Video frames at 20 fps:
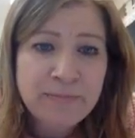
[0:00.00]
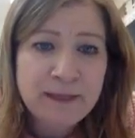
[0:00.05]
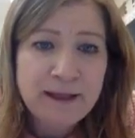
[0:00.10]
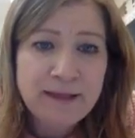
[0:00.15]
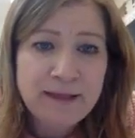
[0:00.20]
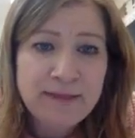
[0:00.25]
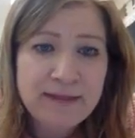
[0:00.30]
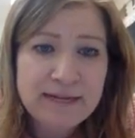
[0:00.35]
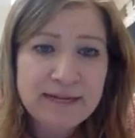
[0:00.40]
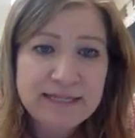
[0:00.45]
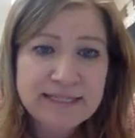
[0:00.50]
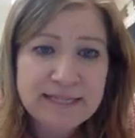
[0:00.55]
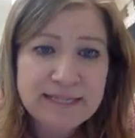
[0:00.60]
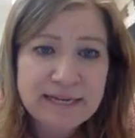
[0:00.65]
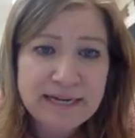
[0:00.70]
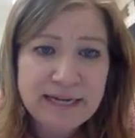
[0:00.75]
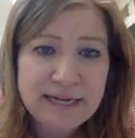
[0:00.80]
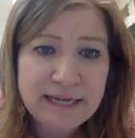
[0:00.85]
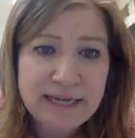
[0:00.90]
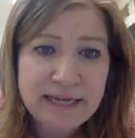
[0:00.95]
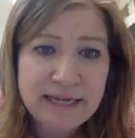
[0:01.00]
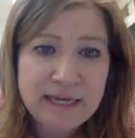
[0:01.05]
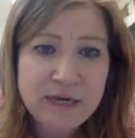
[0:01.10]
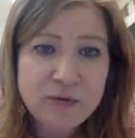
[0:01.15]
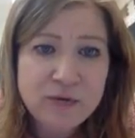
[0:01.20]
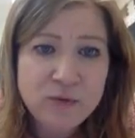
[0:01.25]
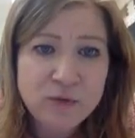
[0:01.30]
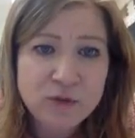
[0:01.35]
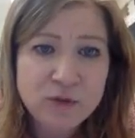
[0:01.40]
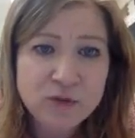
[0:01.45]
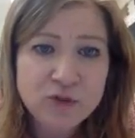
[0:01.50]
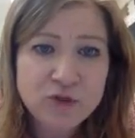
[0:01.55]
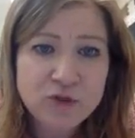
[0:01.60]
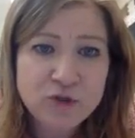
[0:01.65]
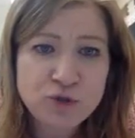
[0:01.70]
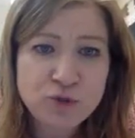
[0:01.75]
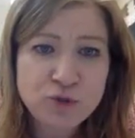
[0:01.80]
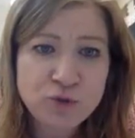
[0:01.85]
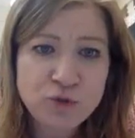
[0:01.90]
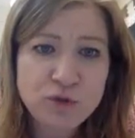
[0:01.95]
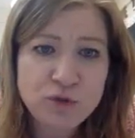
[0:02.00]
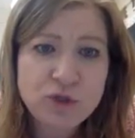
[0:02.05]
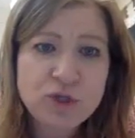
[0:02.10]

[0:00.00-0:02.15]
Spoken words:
And then it's going to equal 2.